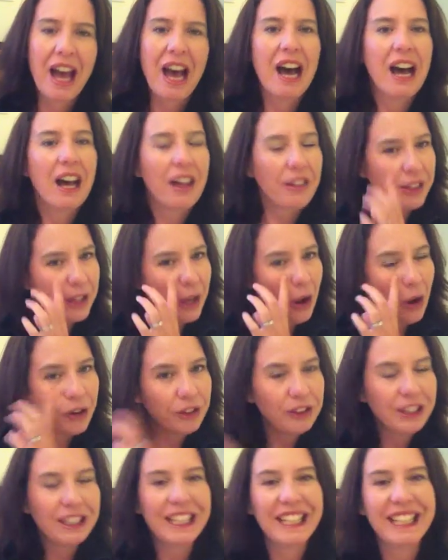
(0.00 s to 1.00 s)
Uh, the
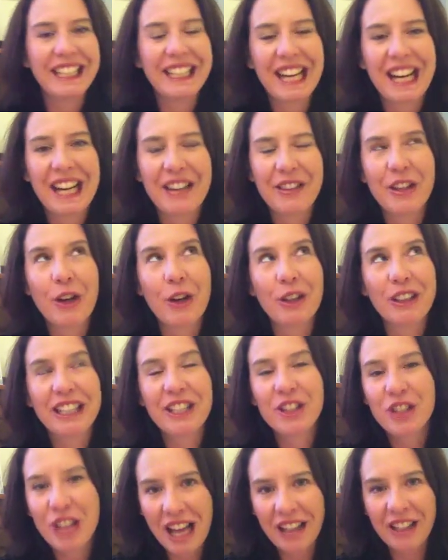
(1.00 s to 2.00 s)
only uh, the
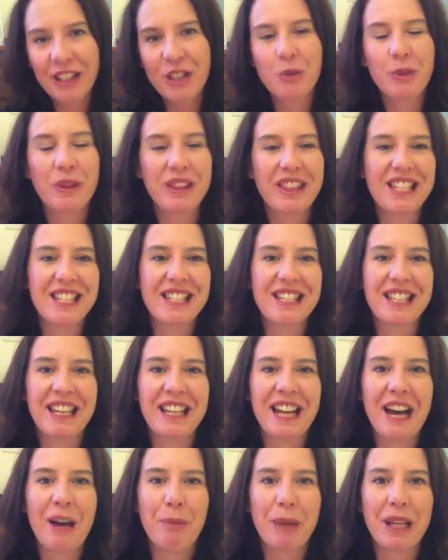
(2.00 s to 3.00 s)
only challenge with this
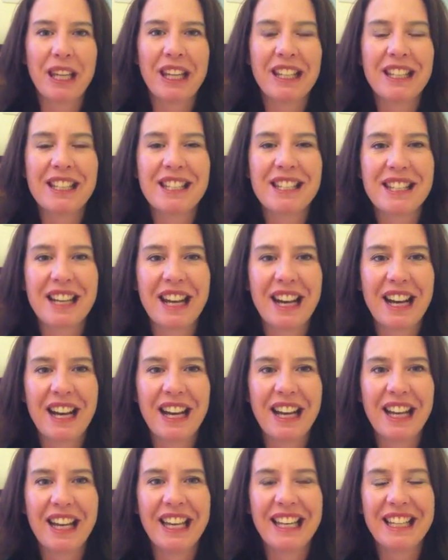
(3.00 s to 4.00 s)
setup is
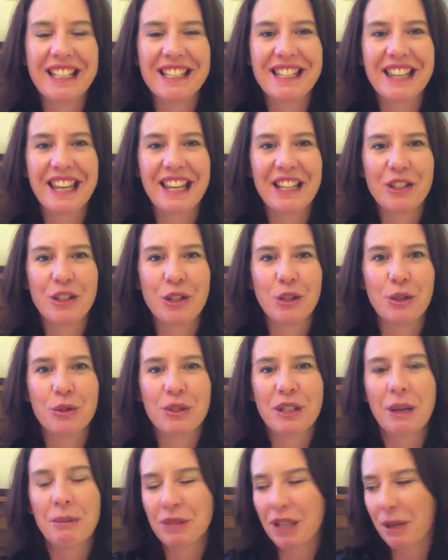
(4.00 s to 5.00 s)
uh, is that you
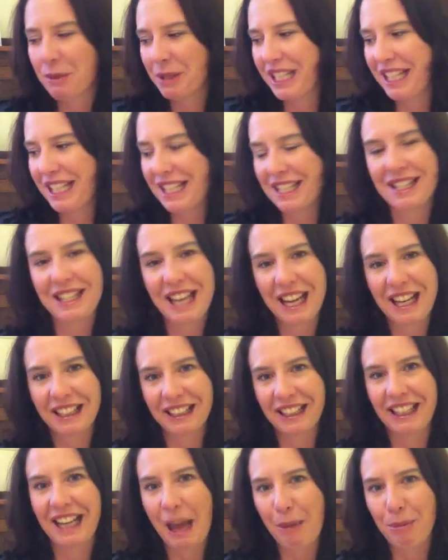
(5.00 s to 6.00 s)
sometimes need a
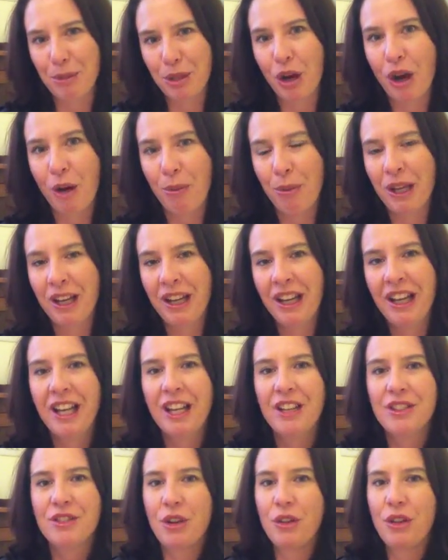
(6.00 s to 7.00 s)
second laptop
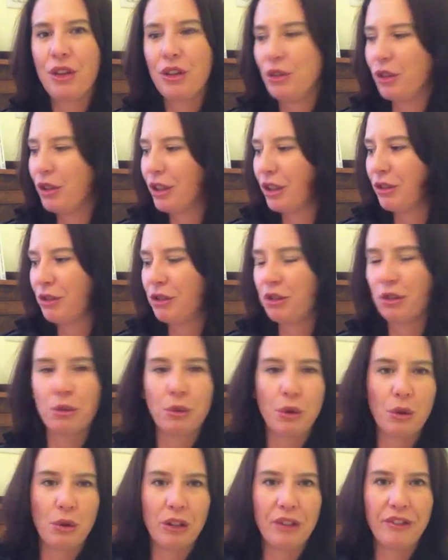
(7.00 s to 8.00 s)
so that you can
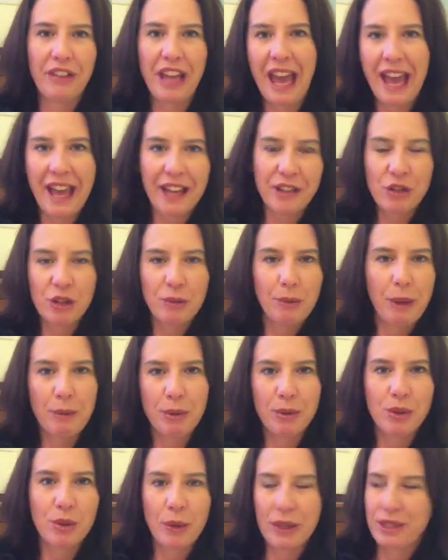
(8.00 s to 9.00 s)
do all of your answering
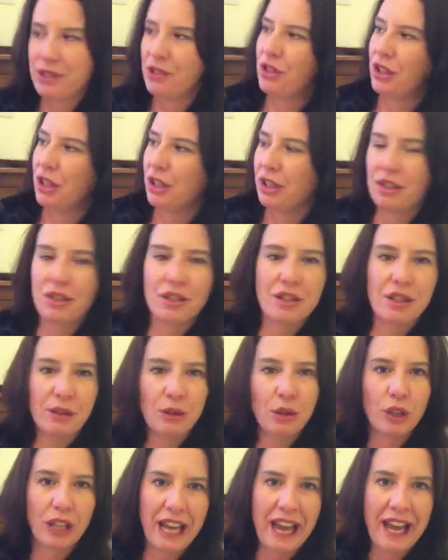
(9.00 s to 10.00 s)
people's questions
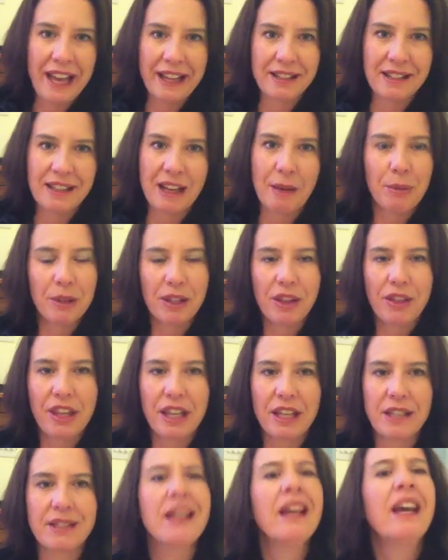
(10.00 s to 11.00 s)
and look at hands up and
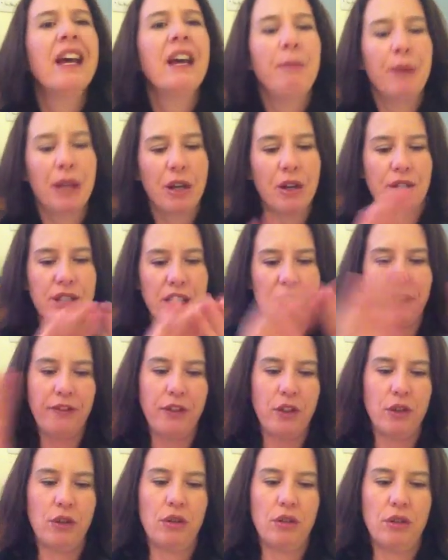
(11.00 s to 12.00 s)
things. Because
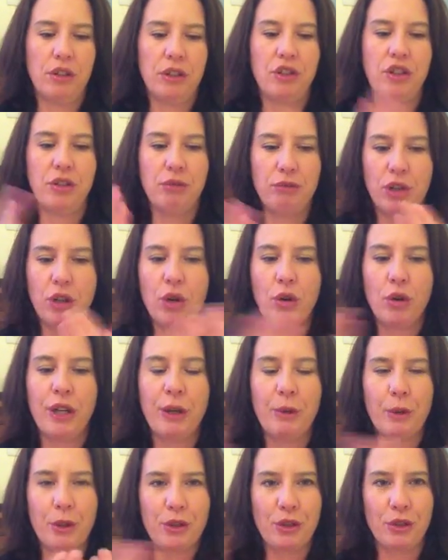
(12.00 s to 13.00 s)
if you're
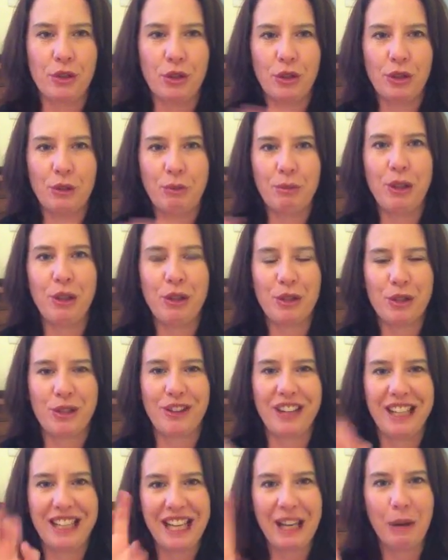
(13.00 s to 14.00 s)
recording what's on your computer
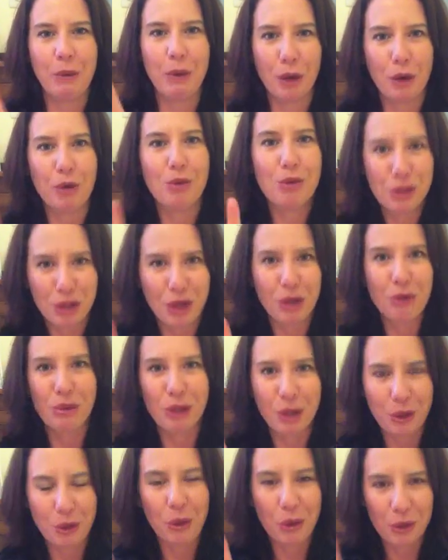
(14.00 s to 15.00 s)
screen, it will also
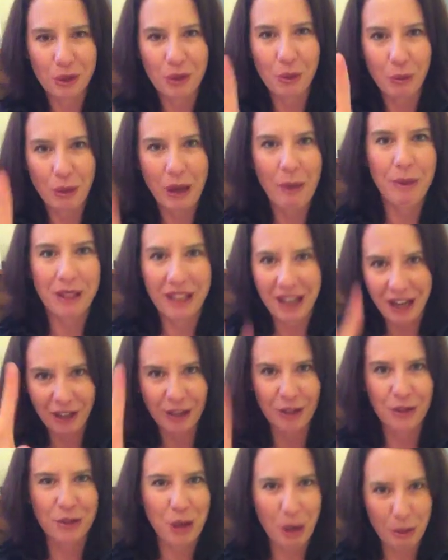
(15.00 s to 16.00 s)
record the
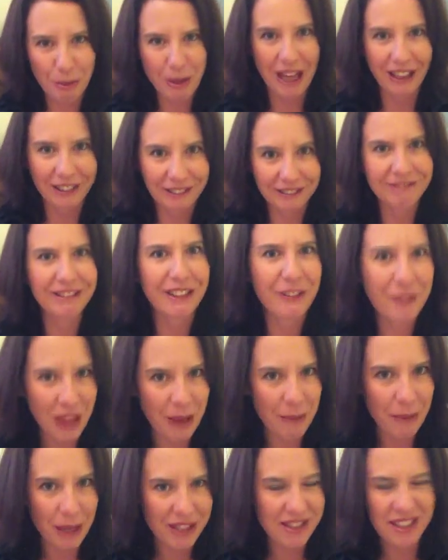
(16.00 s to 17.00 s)
webinar control panel, if
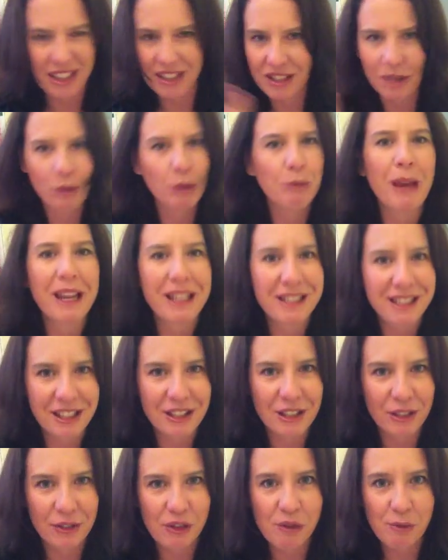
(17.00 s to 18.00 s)
that makes sense. It would make
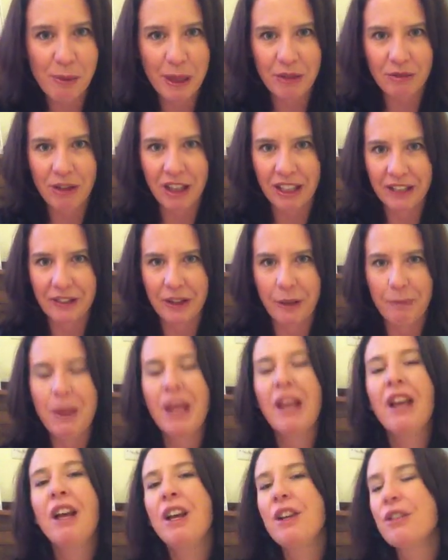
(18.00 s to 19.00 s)
sense if you've been running them.
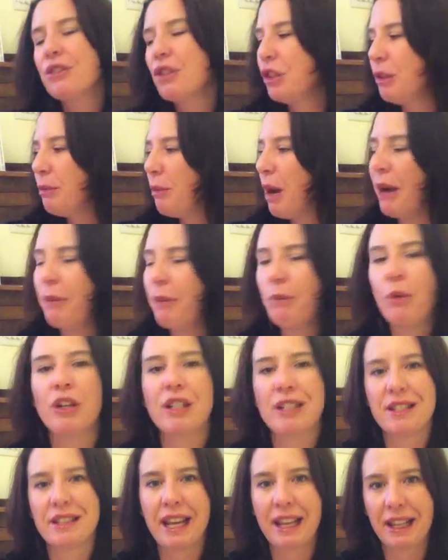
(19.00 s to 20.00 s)
So you might want
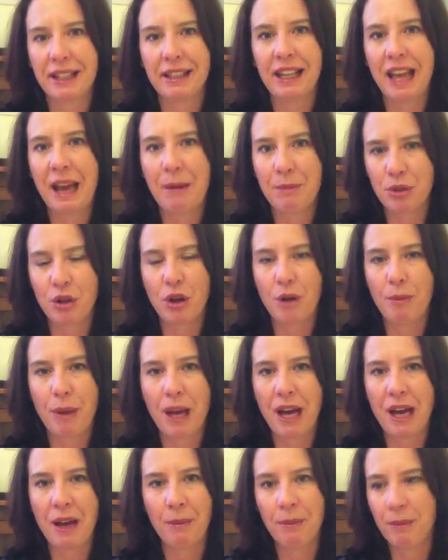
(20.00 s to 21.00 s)
a second laptop
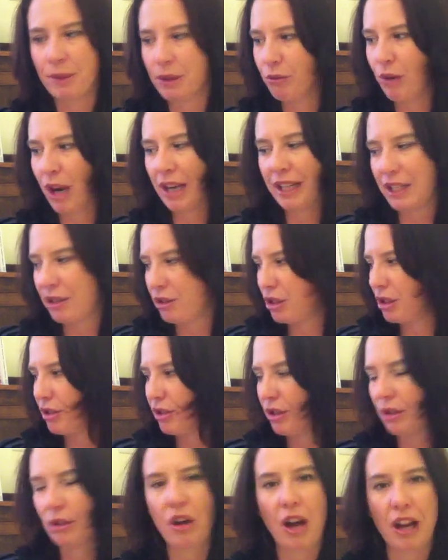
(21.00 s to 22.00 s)
um, running
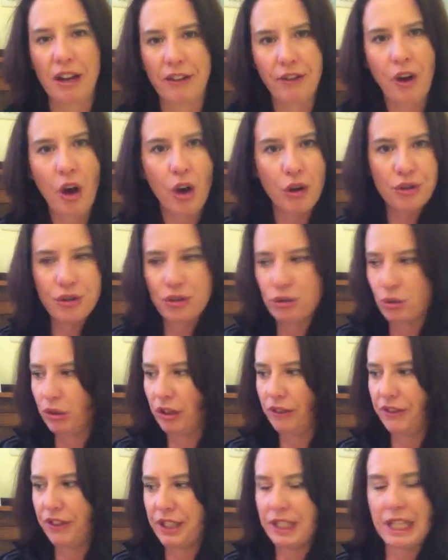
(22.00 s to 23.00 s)
just to kind of host all
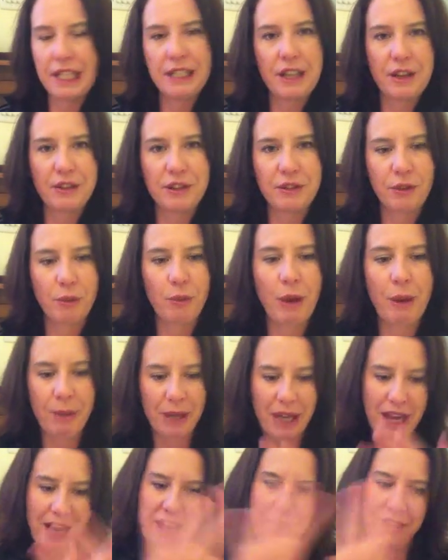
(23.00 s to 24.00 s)
of the details of the
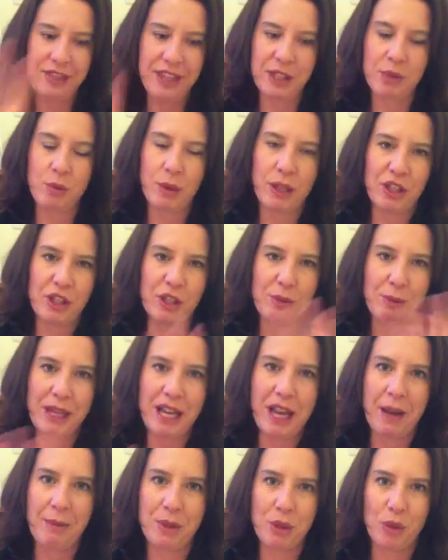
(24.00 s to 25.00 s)
webinar, and this one just
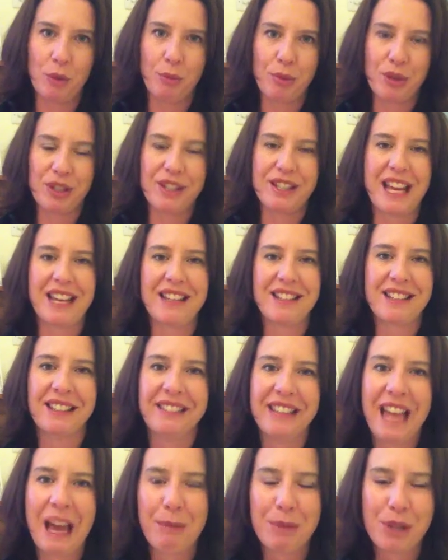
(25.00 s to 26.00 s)
becomes your presenter
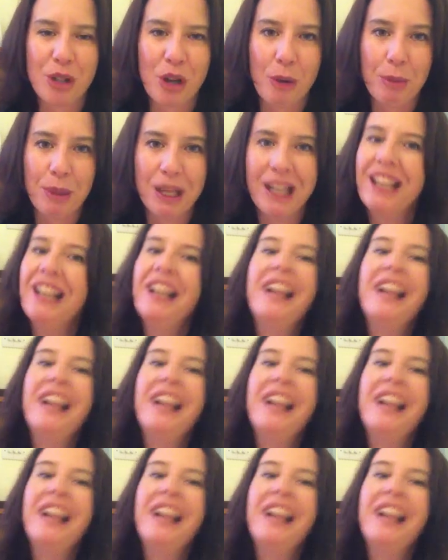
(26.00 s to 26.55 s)
laptop.